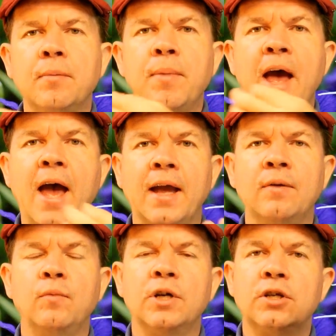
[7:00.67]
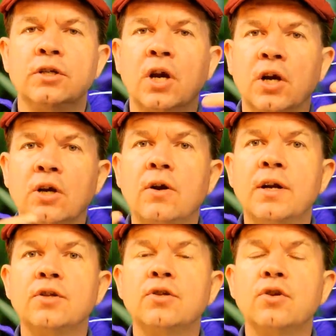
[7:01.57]
Bang, which is our
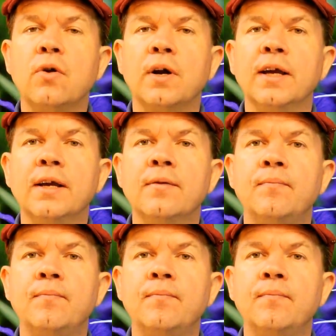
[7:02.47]
current story,